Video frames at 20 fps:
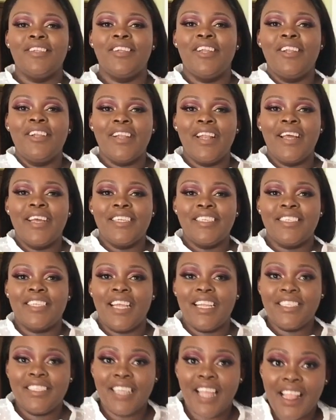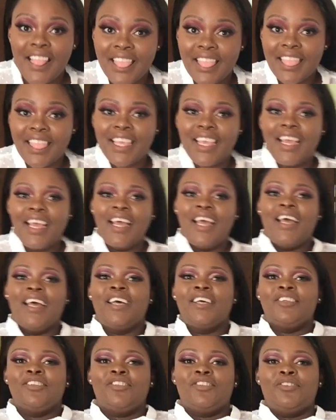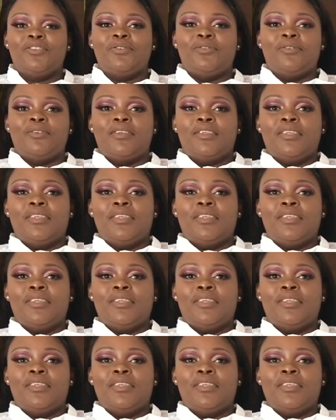Don't I look like a judge? So,